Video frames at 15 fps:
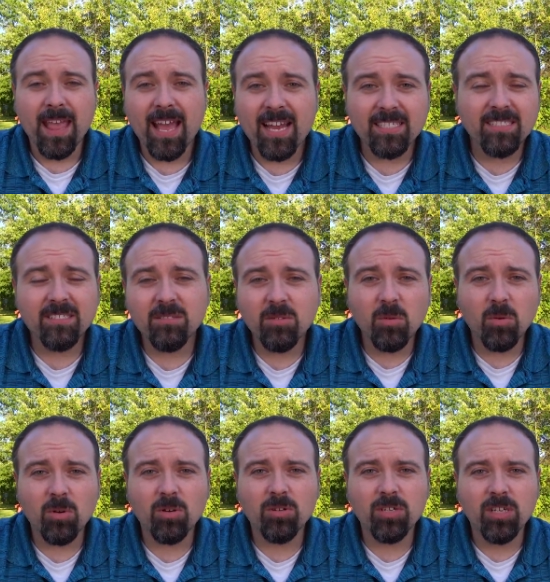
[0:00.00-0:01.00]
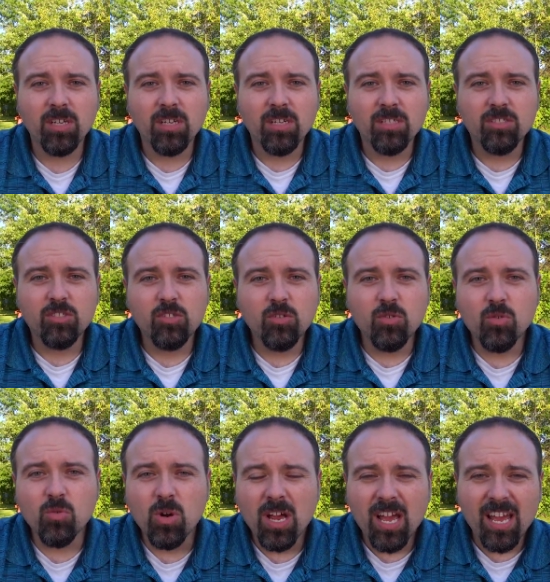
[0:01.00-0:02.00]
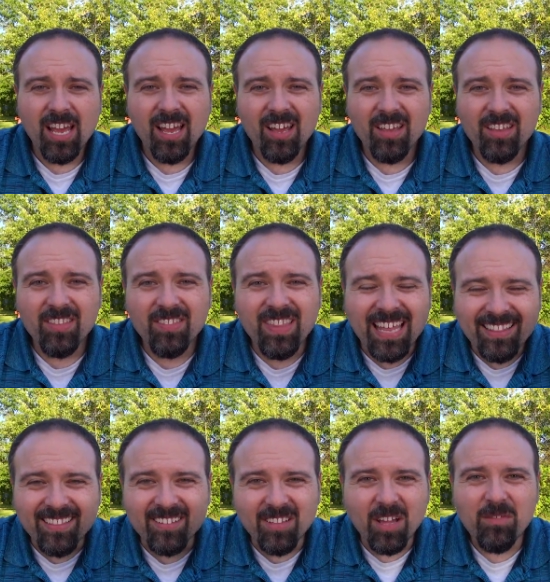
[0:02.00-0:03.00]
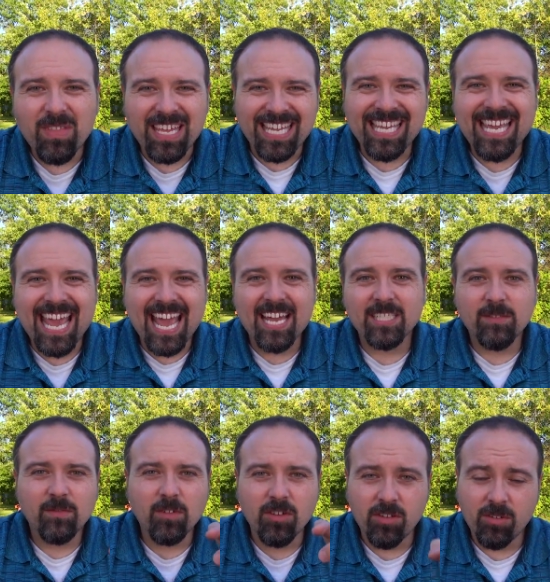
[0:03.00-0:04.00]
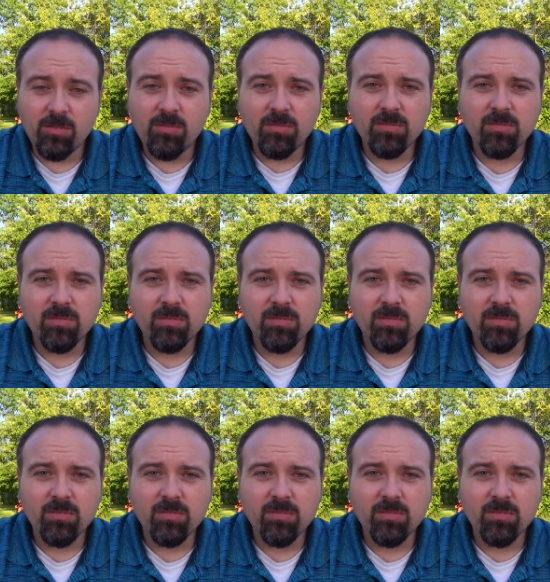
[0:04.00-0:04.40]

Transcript: Ask the Lord to that the love that he has for you